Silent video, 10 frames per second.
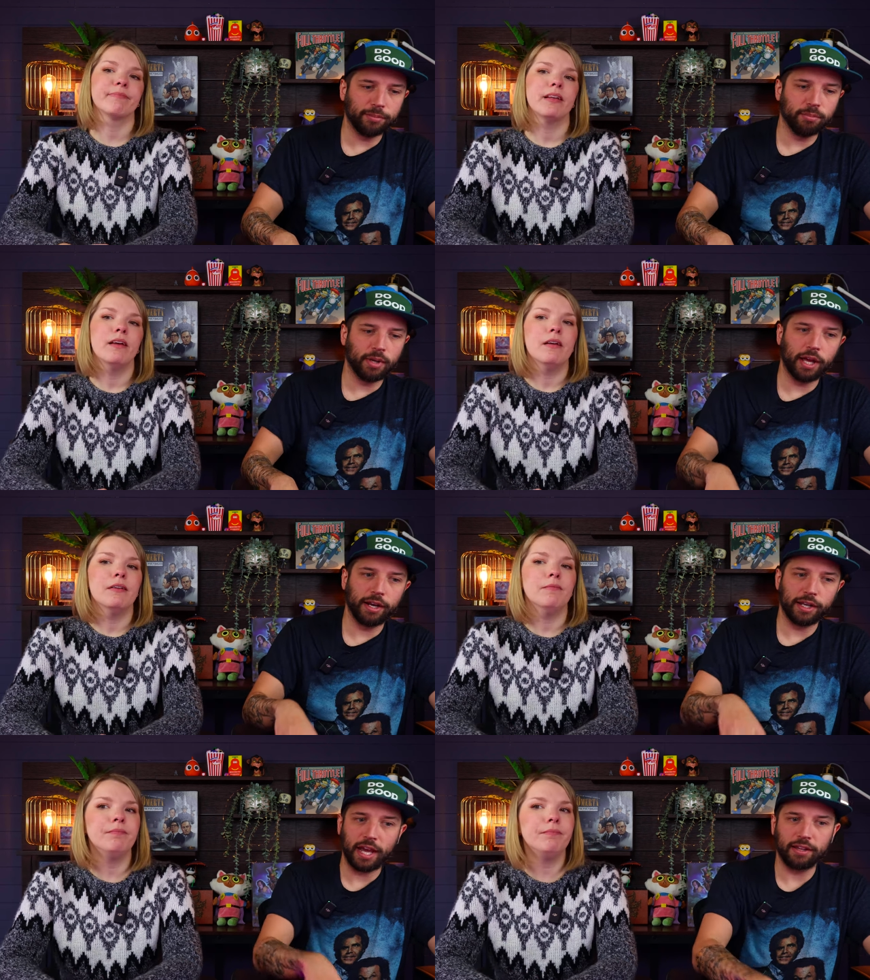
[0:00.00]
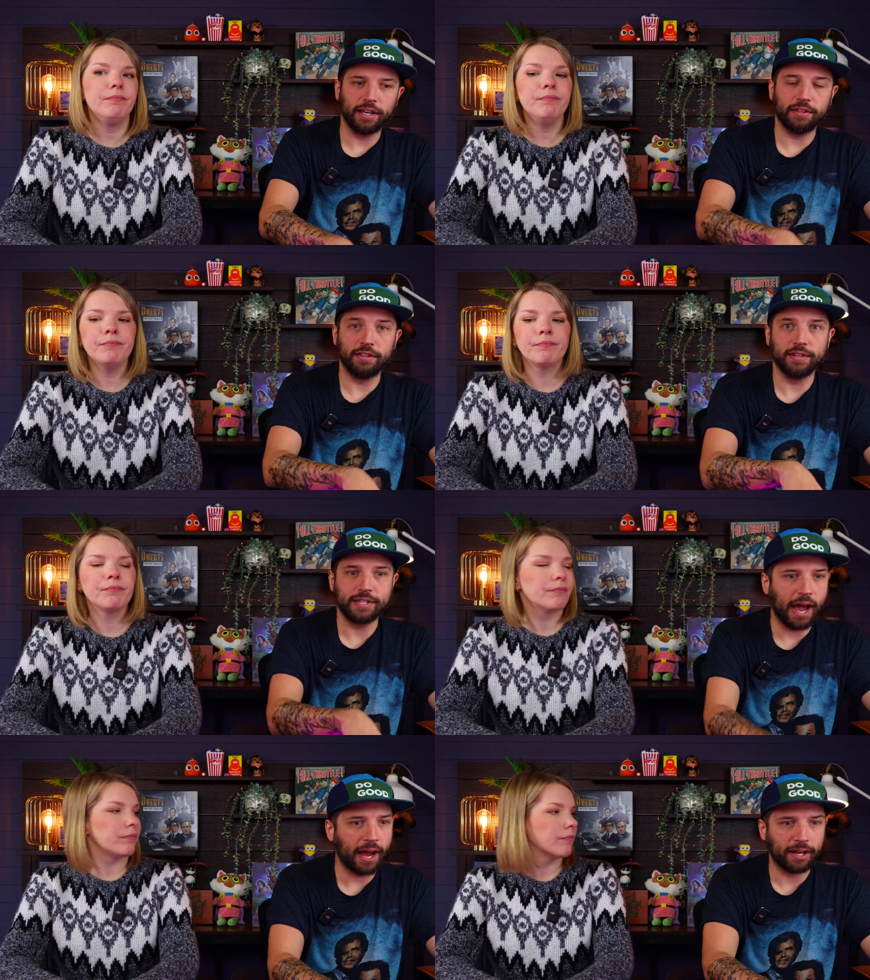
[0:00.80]
Speaker 1: um, and again like the
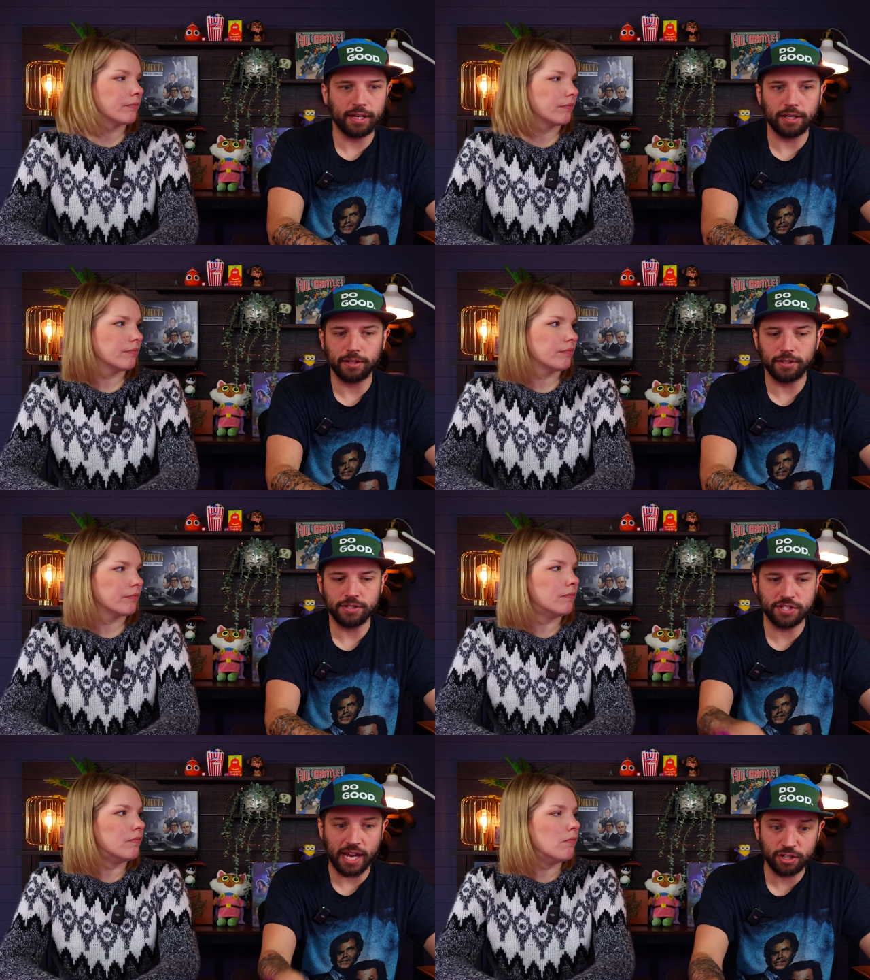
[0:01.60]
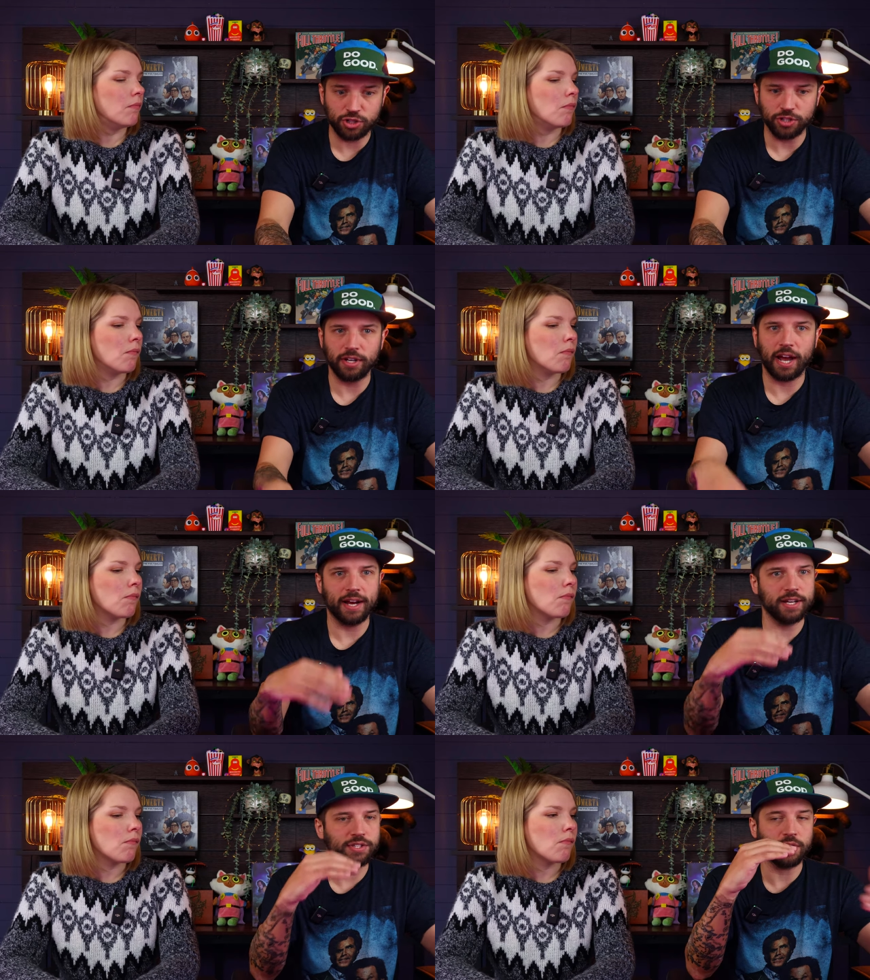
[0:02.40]
attacking section
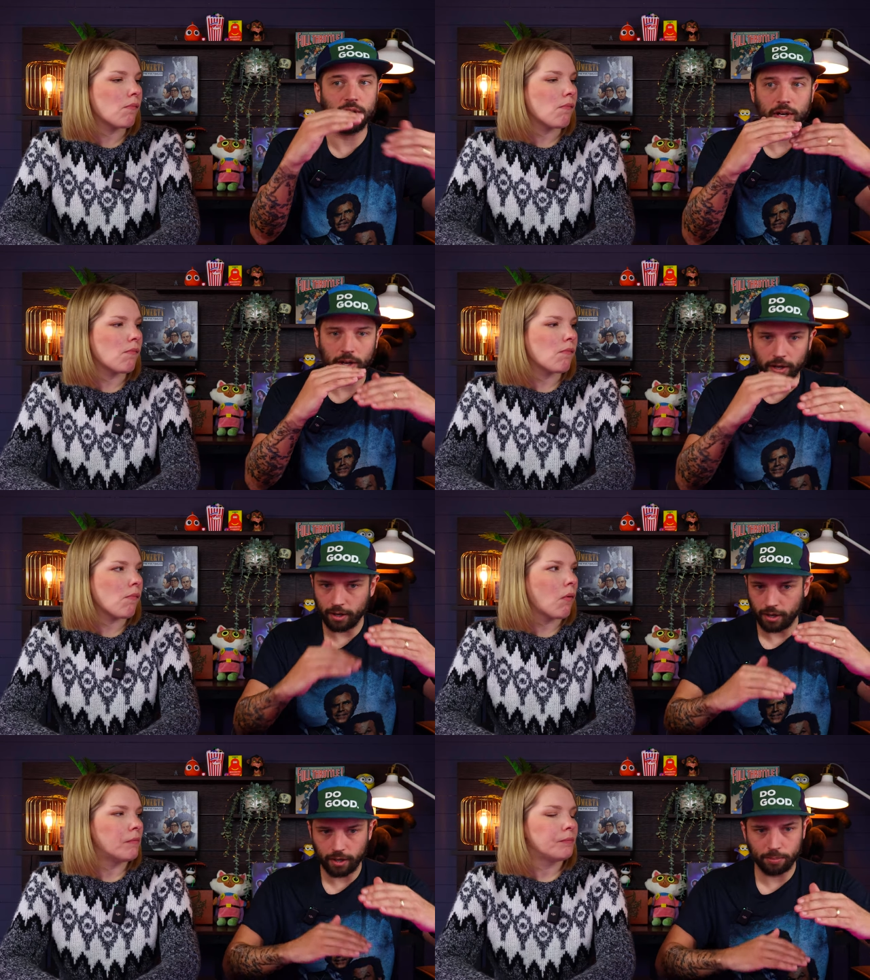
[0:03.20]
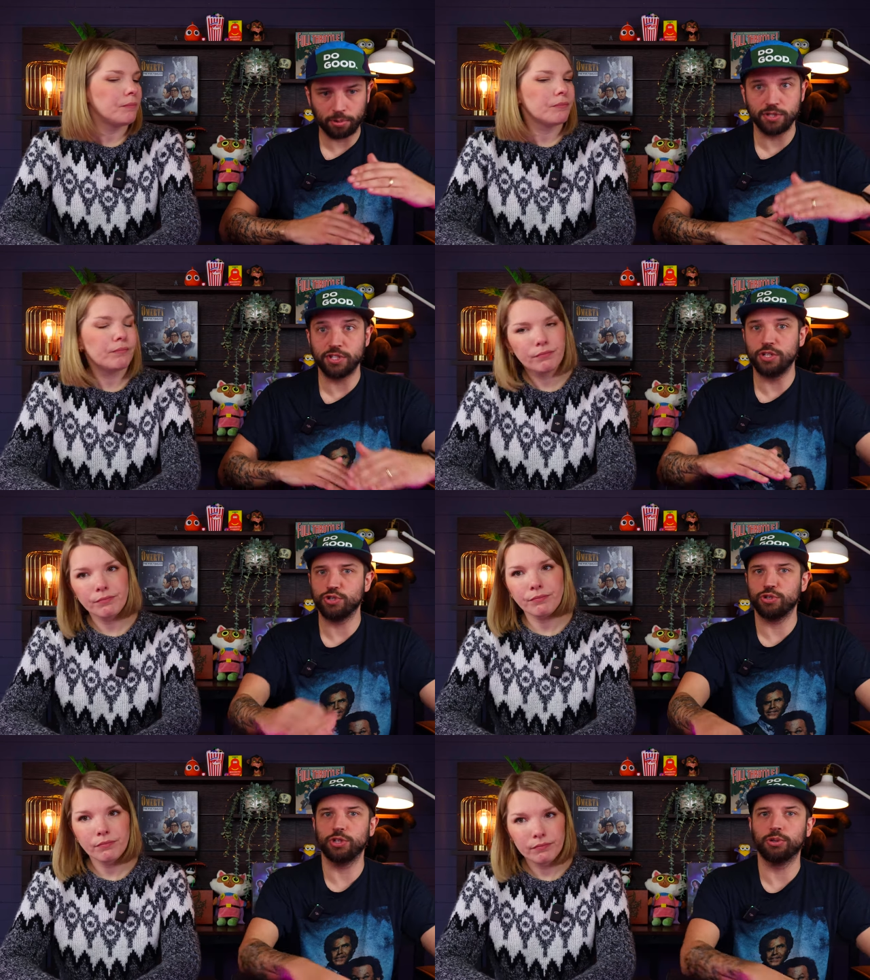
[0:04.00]
has a
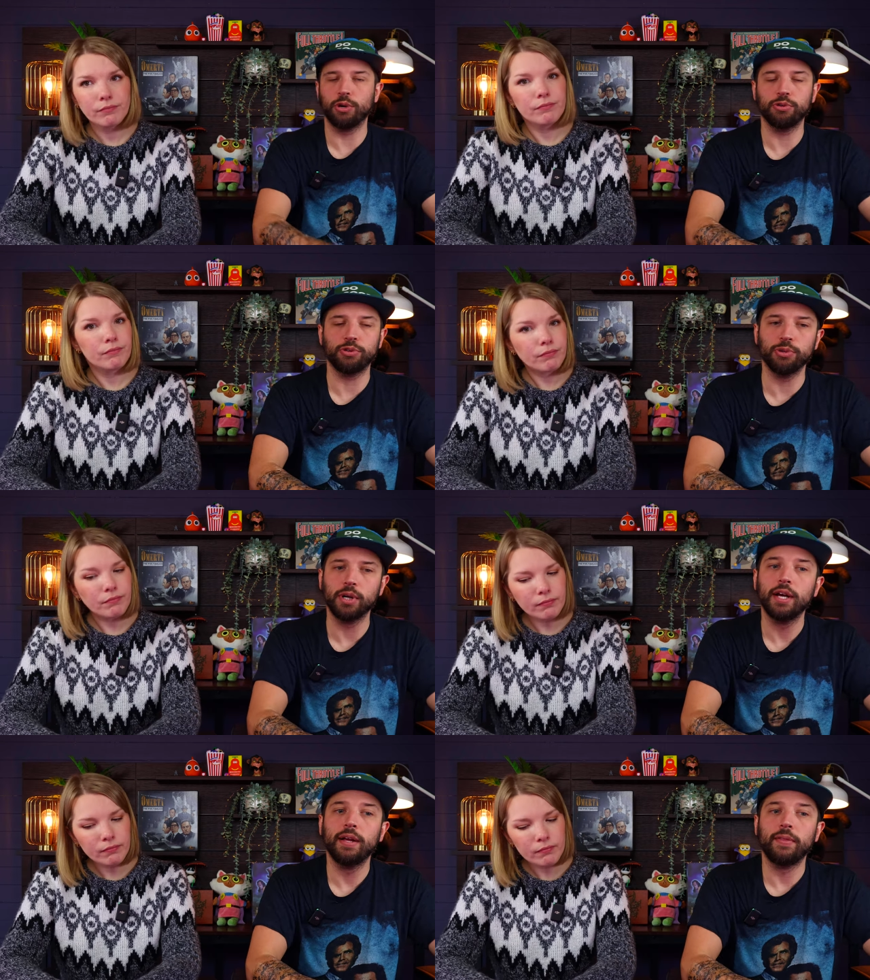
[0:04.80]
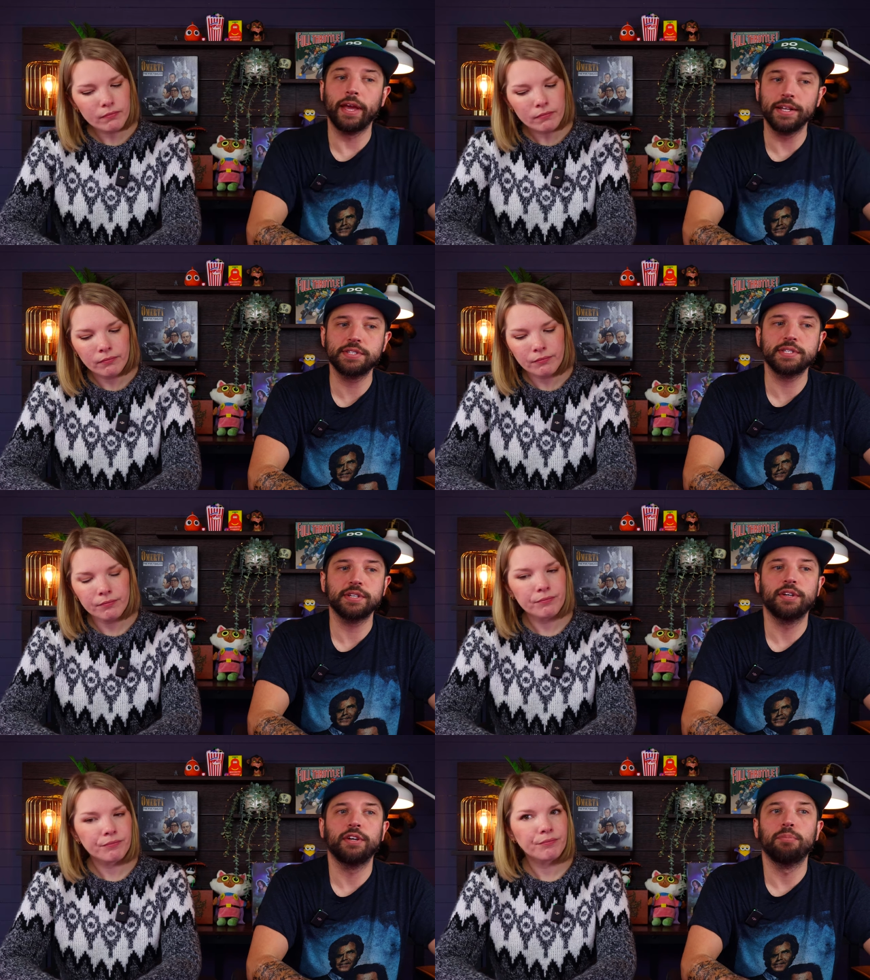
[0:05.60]
procedure you go through
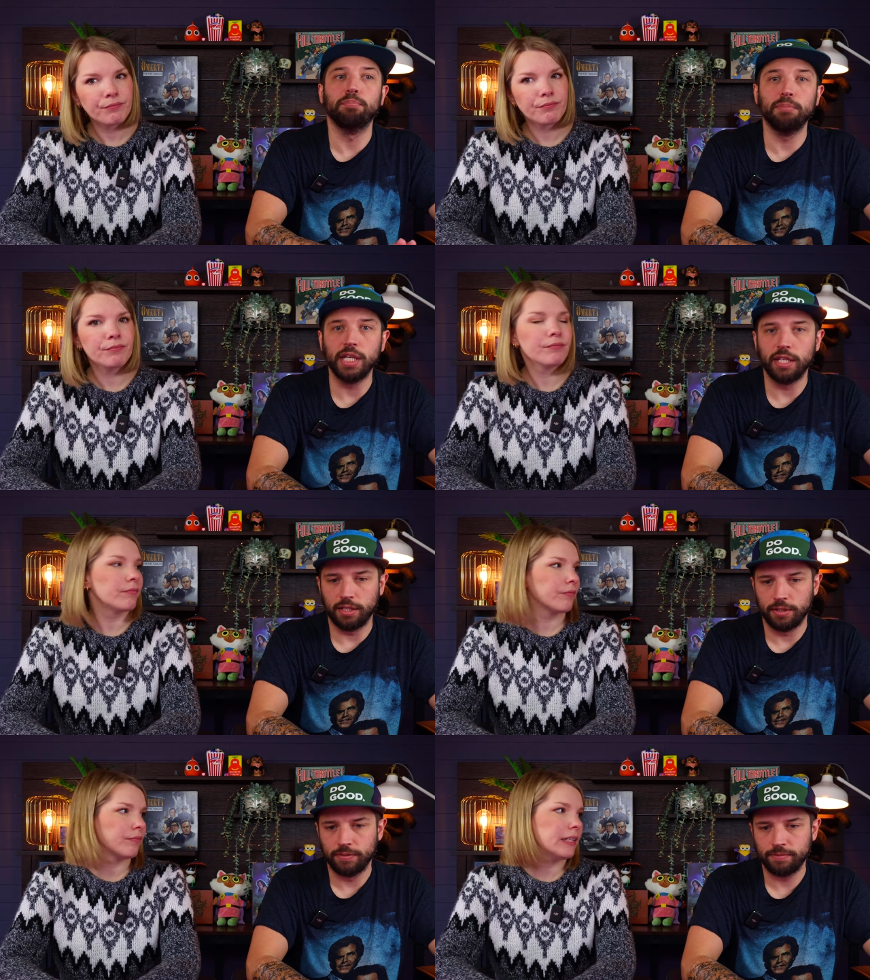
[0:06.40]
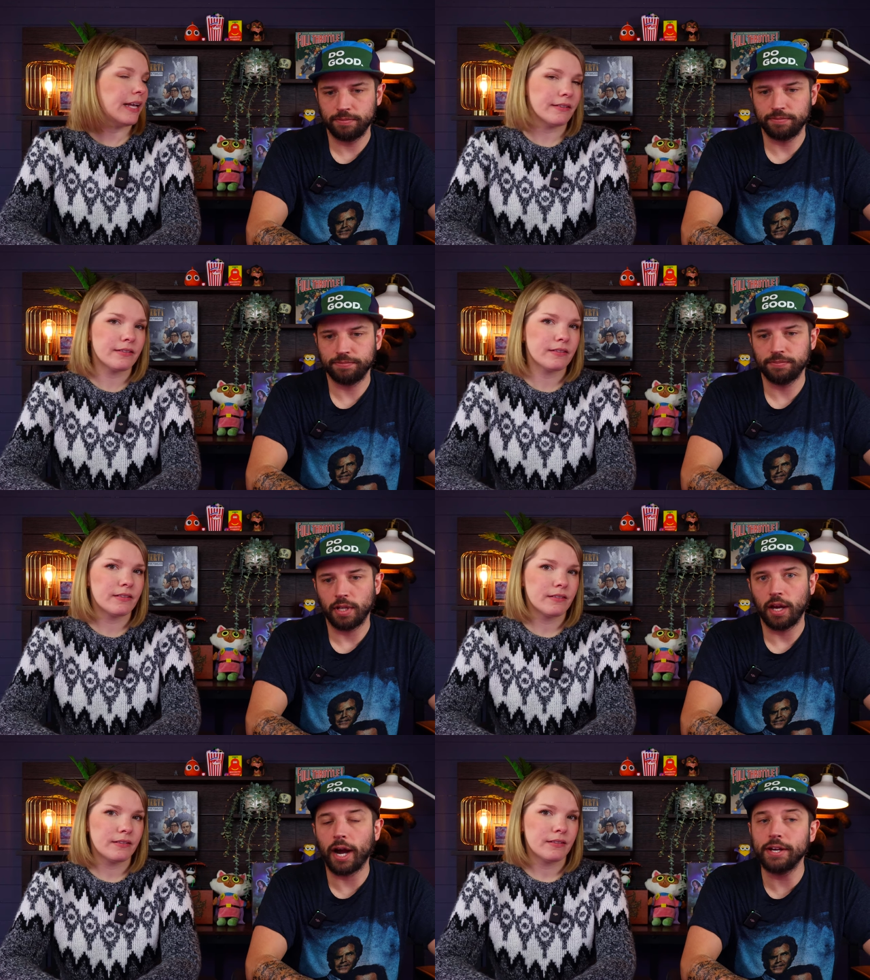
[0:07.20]
it's meaty yes
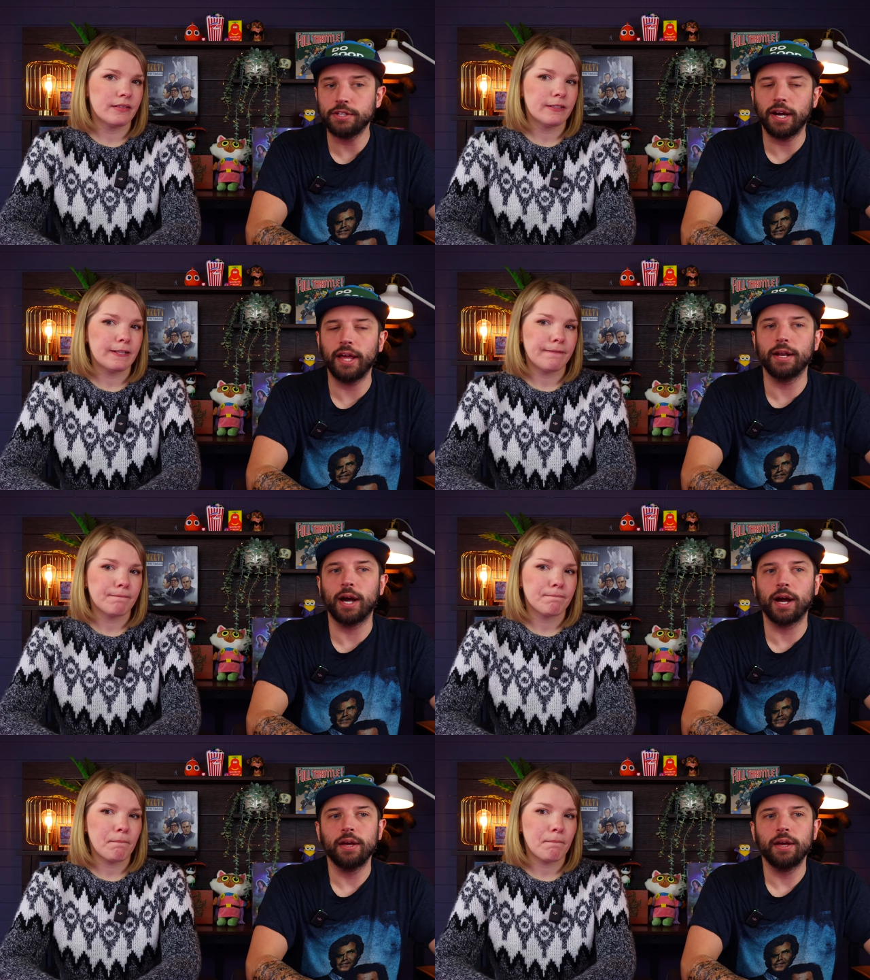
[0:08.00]
i d- and